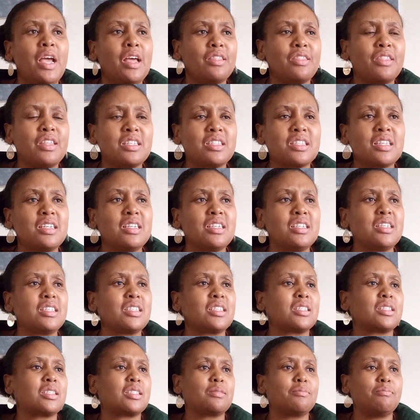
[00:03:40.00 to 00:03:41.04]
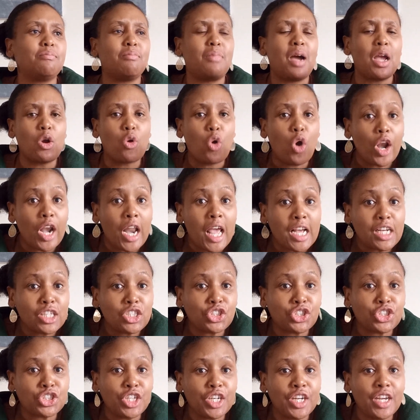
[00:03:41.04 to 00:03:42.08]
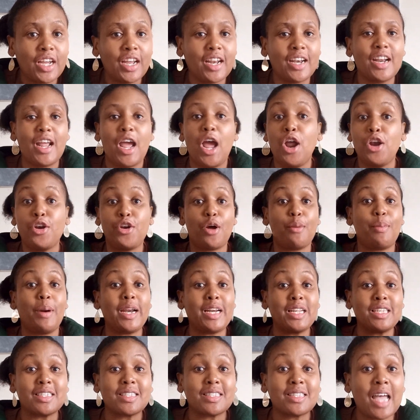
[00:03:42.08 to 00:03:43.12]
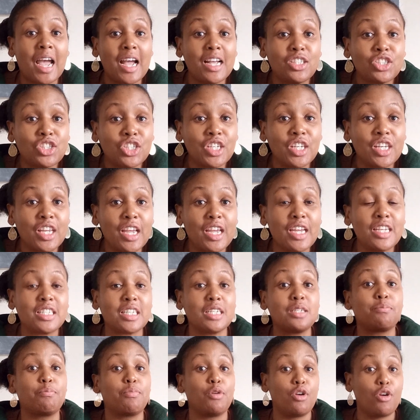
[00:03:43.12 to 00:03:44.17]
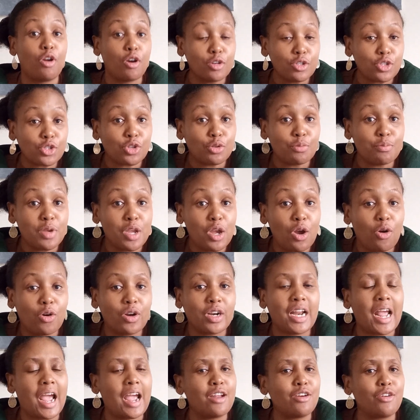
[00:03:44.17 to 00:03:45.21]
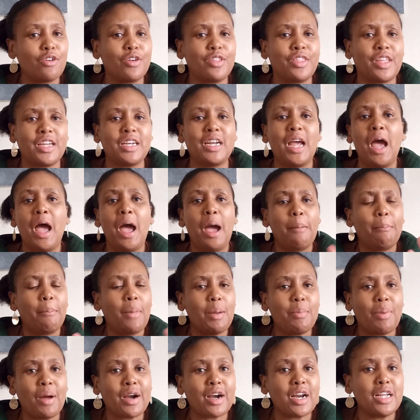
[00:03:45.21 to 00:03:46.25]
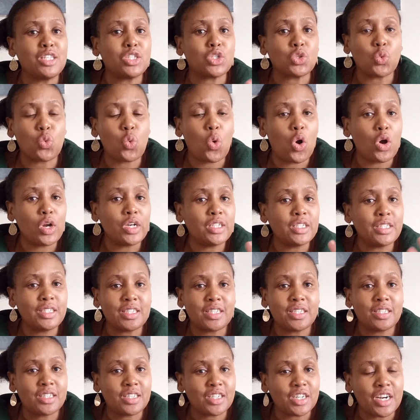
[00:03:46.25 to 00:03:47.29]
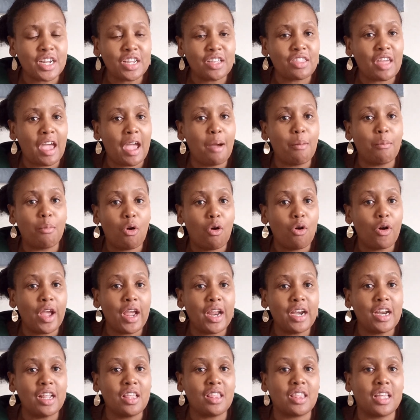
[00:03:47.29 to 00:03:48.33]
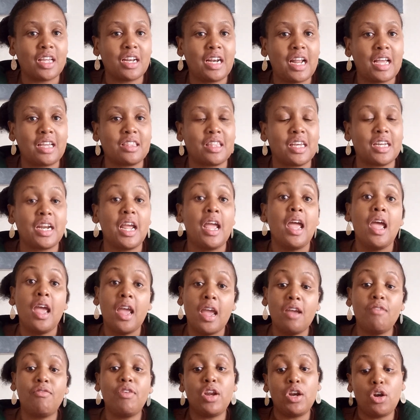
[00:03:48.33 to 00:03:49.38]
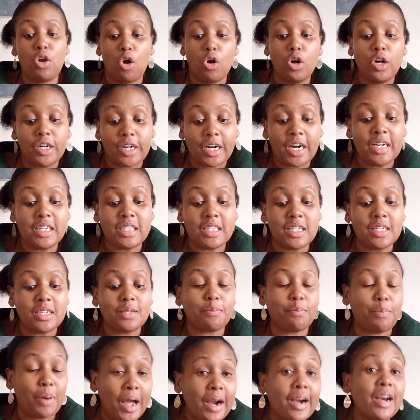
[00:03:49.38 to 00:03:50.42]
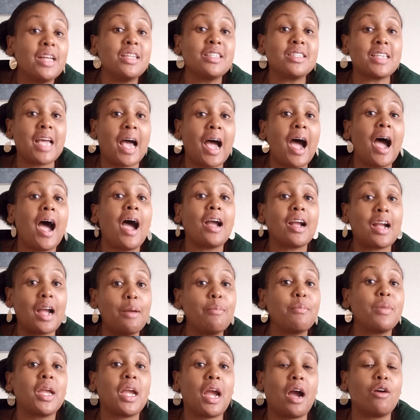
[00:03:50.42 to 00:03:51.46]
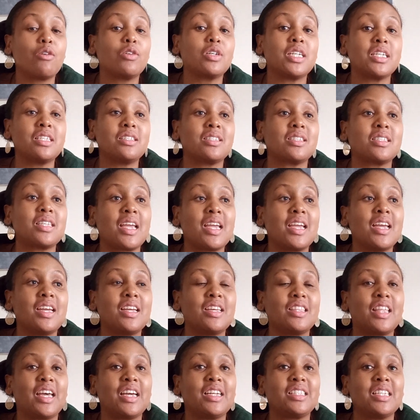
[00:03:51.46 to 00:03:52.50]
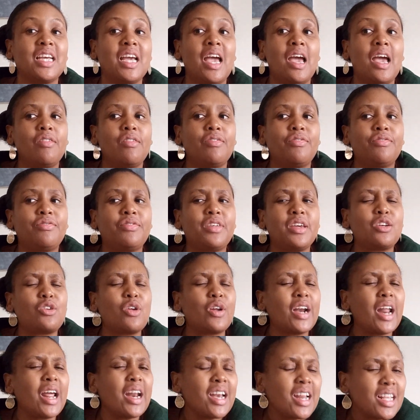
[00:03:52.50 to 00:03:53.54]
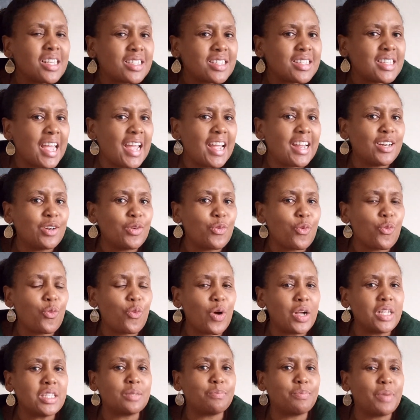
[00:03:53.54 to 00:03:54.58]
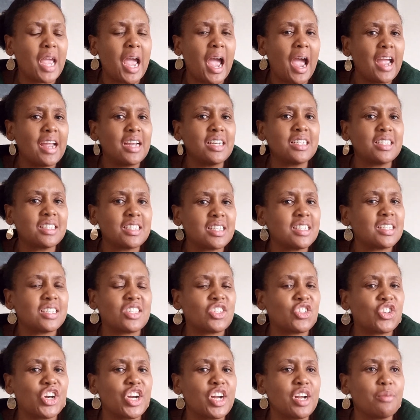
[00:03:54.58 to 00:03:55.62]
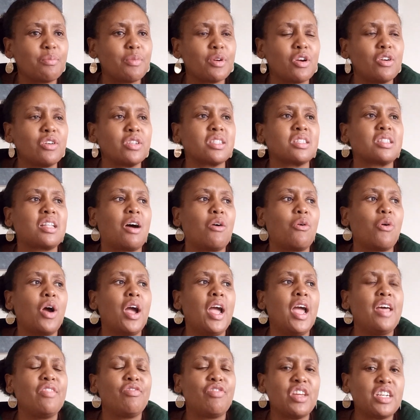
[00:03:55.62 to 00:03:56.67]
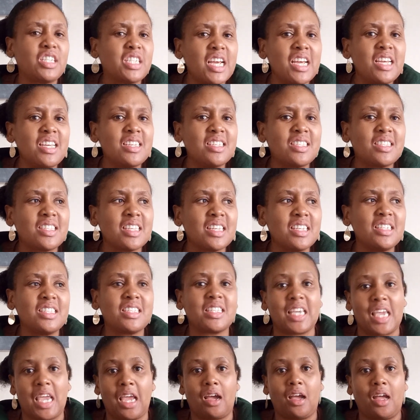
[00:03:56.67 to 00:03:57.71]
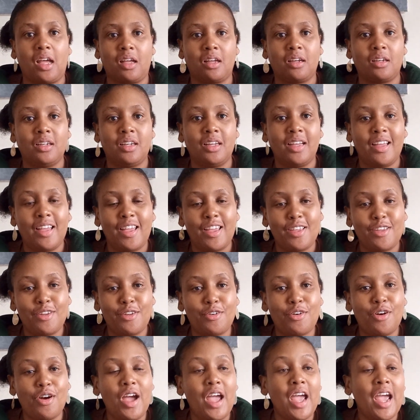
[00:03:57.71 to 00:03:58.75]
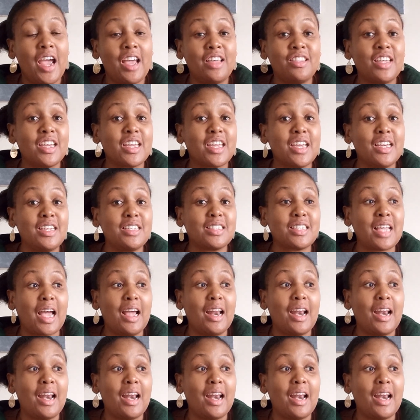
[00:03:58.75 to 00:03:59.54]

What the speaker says: this is my collection, nobody's touching it, it belongs to me only. I know that my parents won't drink them or anything like that. Even already, parents are coming out and saying that they don't understand what's behind this drink, because now the taste is ugh. And the kids are